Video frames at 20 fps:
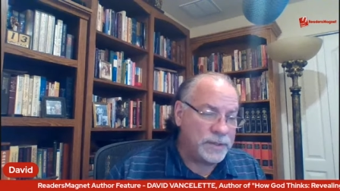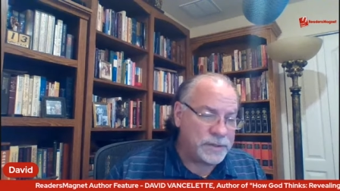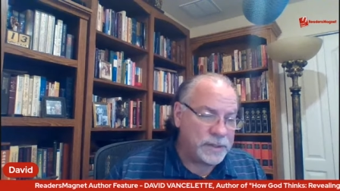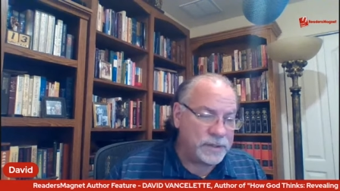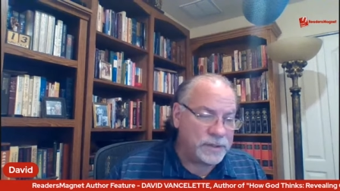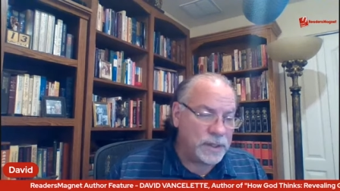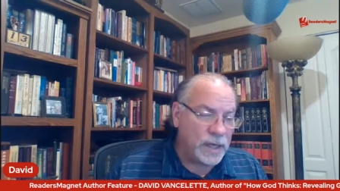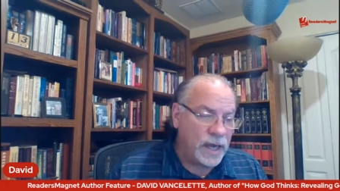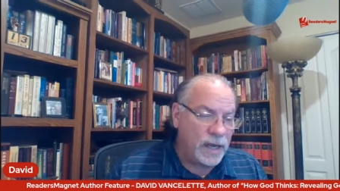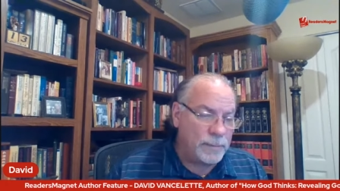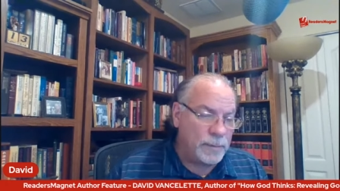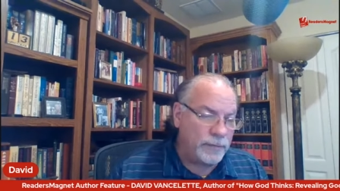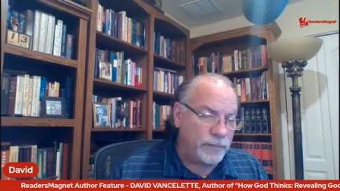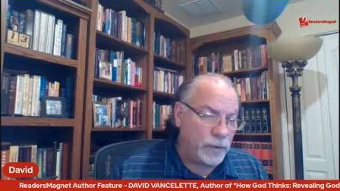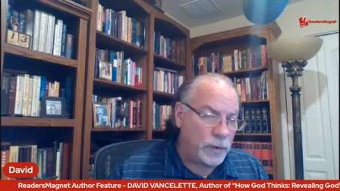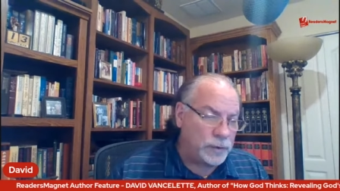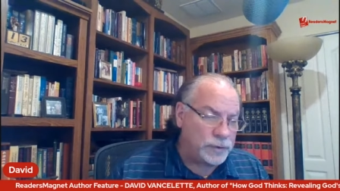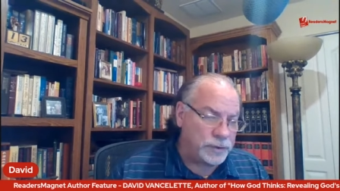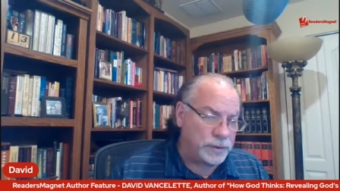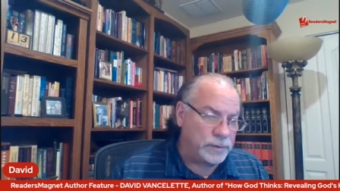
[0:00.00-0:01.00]
Since I am a
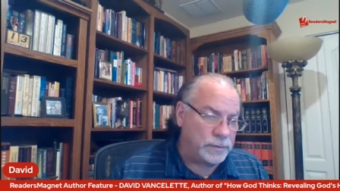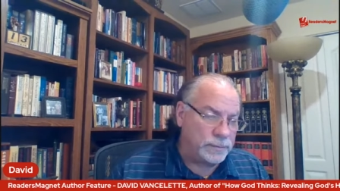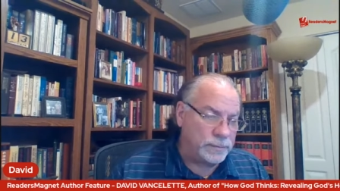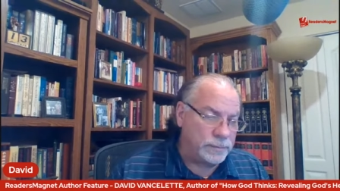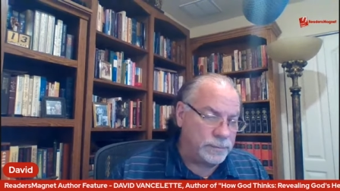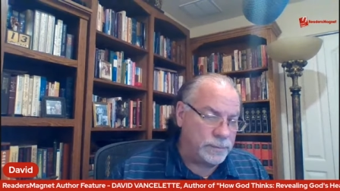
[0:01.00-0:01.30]
virgin.